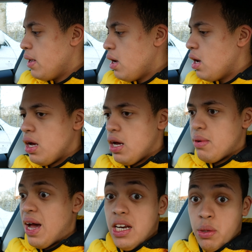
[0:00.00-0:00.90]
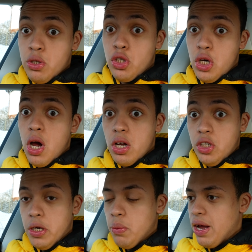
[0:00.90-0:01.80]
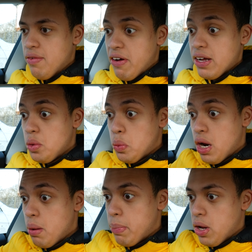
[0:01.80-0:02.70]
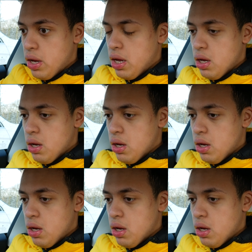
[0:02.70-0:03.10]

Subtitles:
and it was charging away. In fact, it went up by